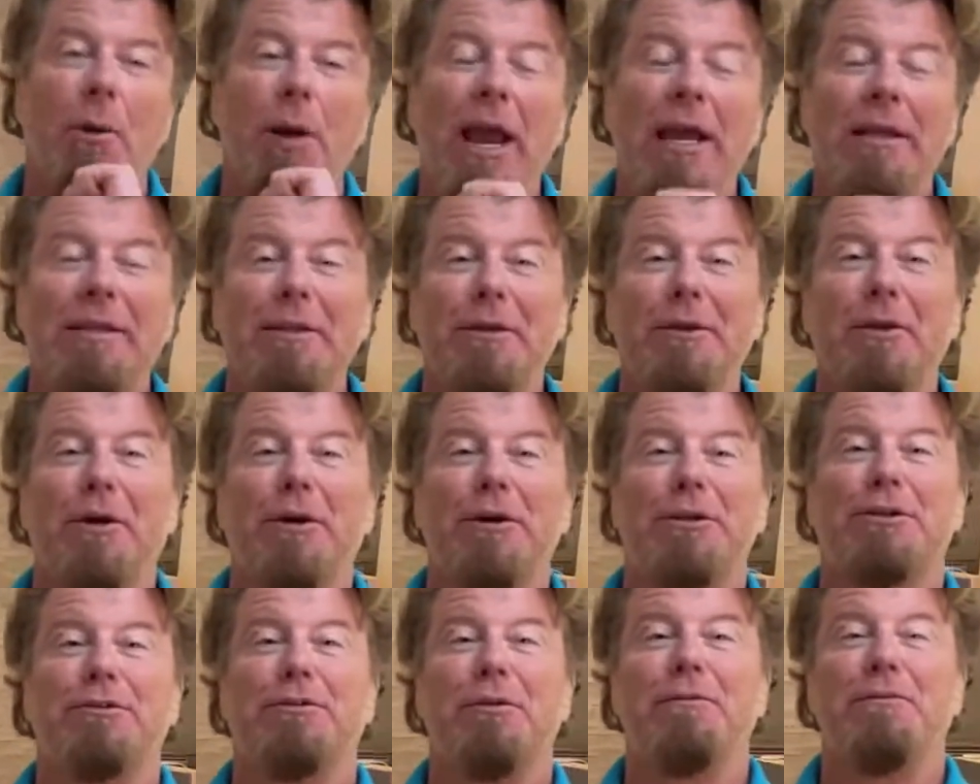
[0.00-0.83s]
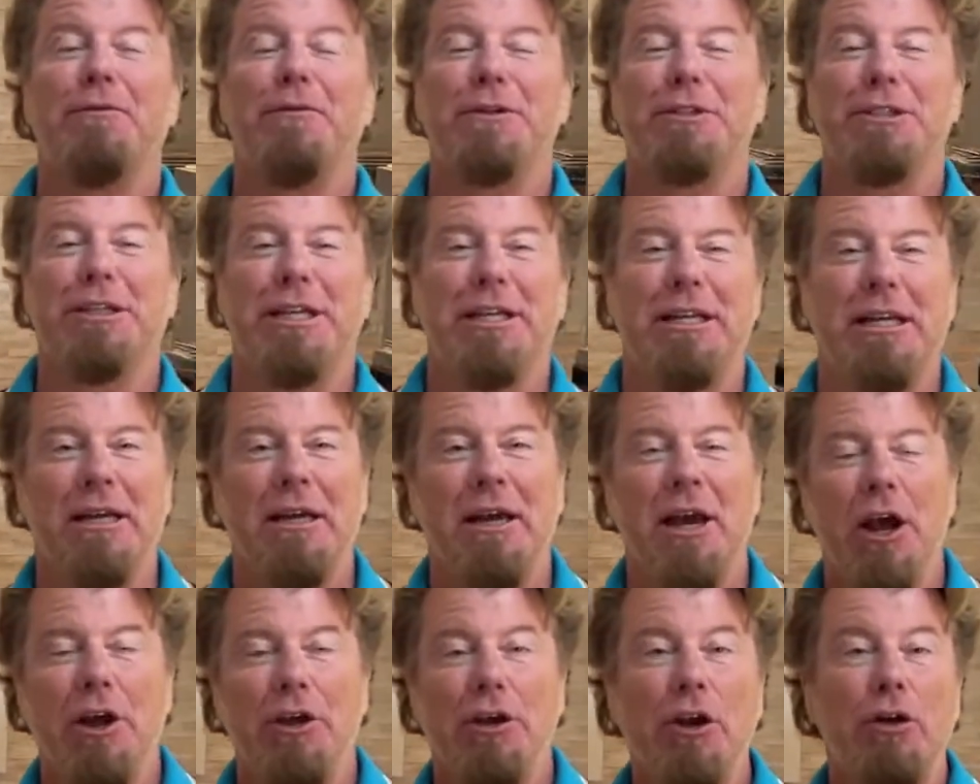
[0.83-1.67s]
Oh, hey, Dolores from
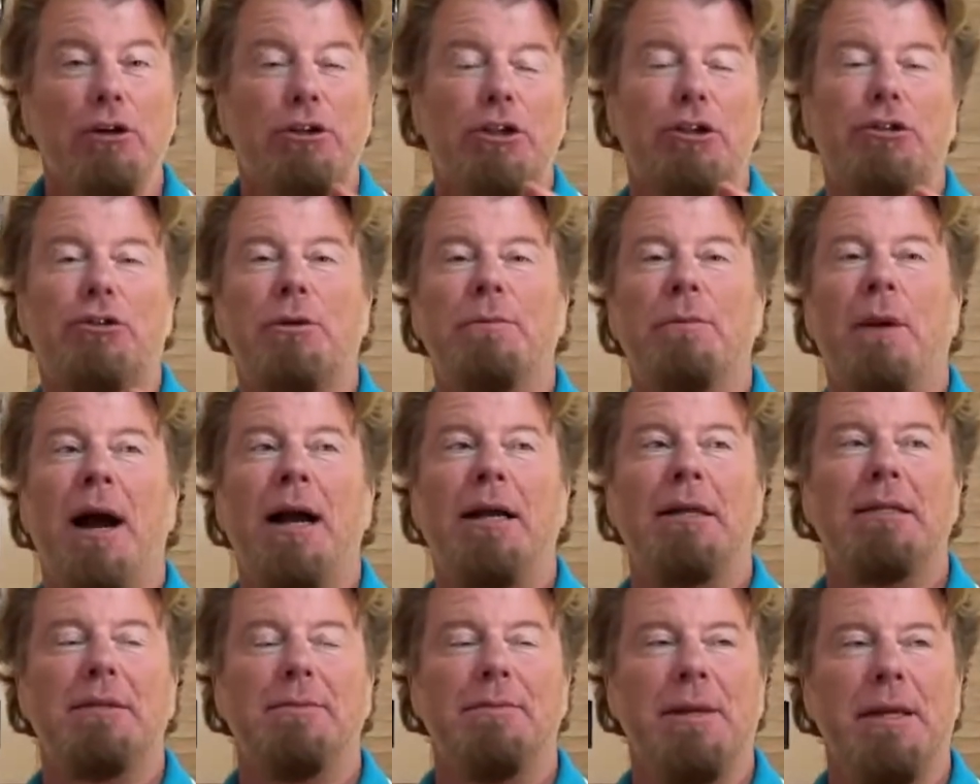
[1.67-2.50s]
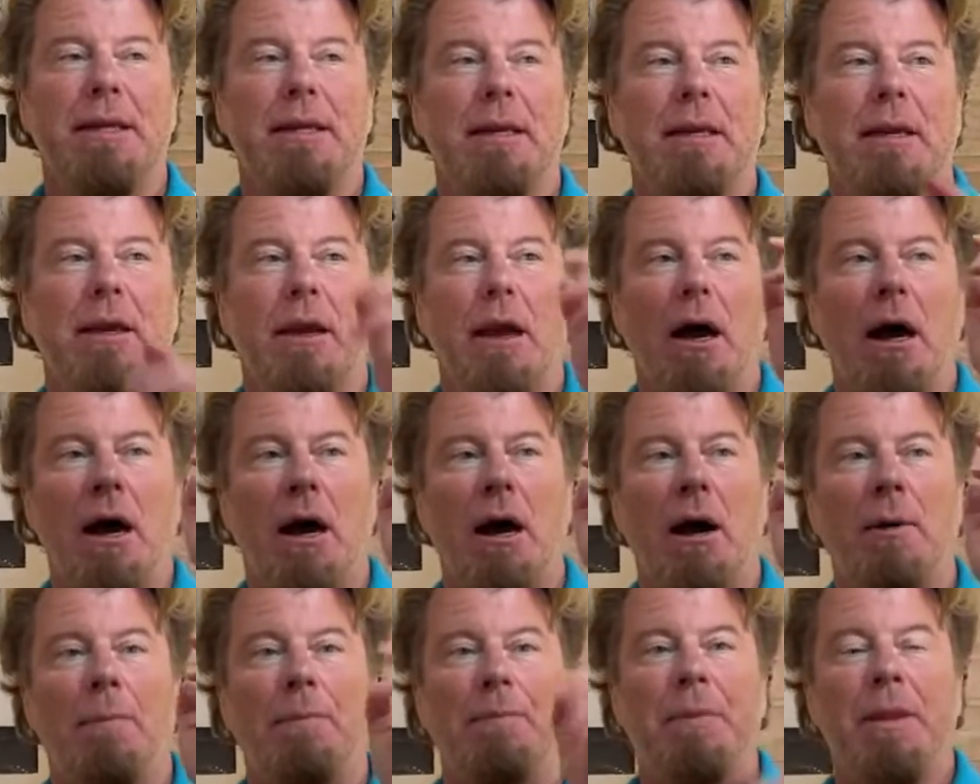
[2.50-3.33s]
Virginia. You know, it just reminds me,
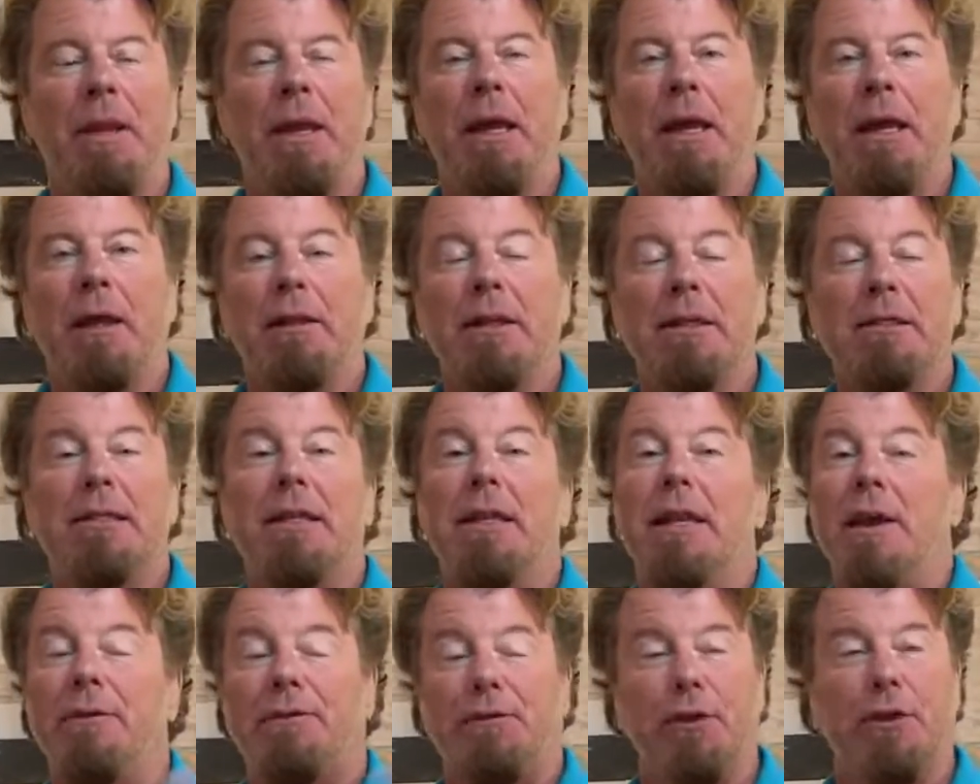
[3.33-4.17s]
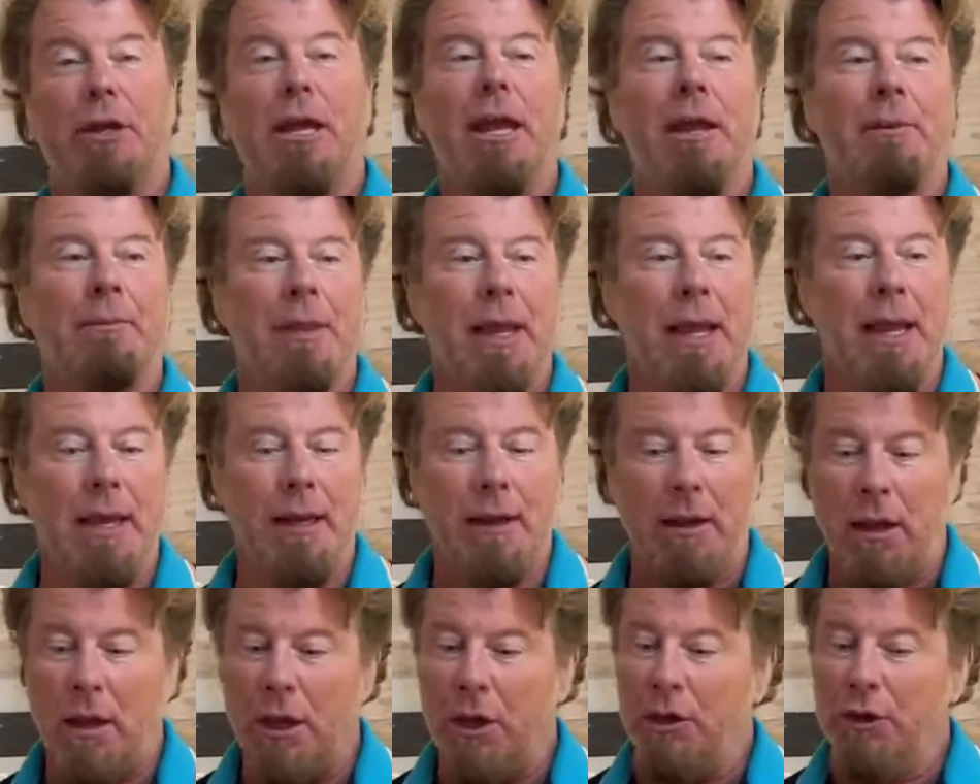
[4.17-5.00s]
listen, if you came
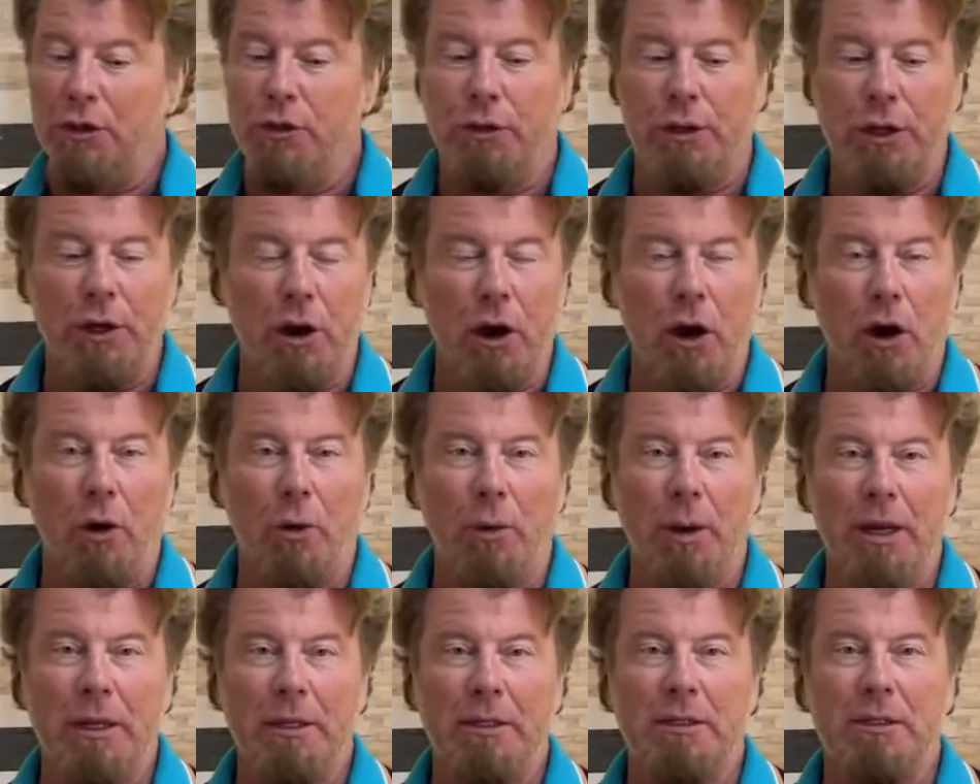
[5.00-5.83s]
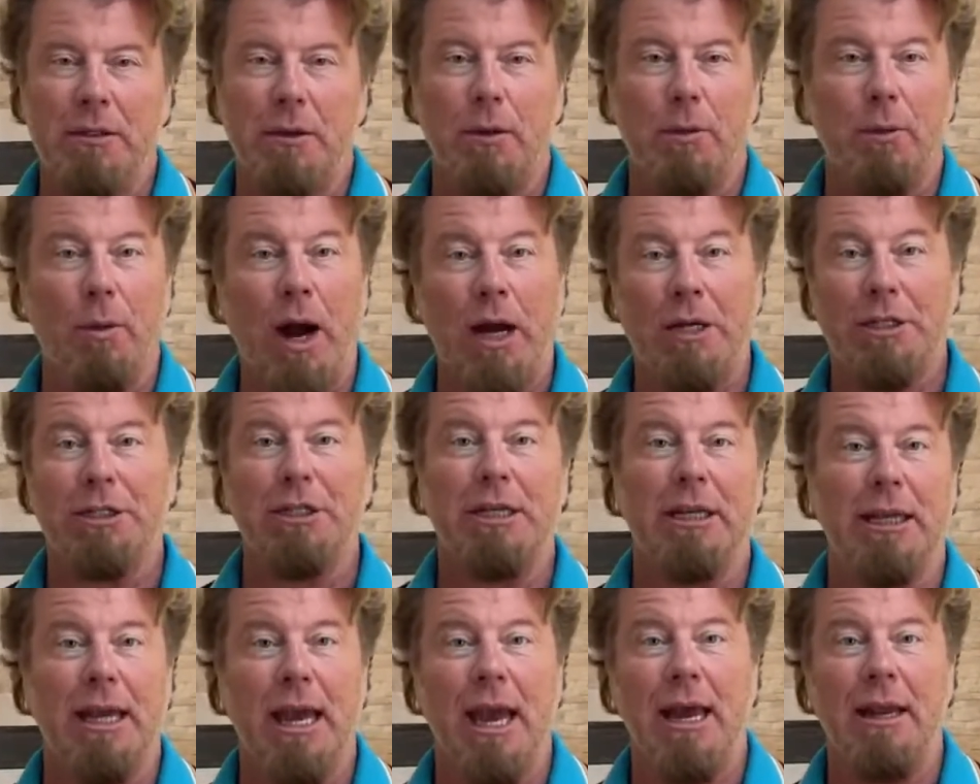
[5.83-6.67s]
late, you can always watch
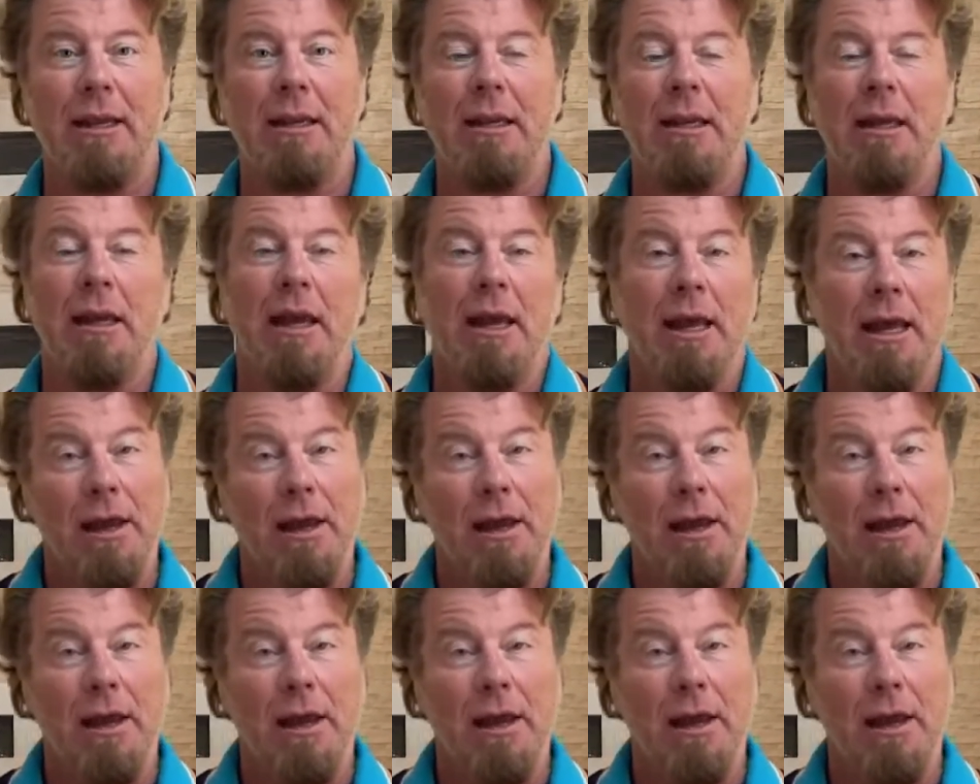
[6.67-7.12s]
it again.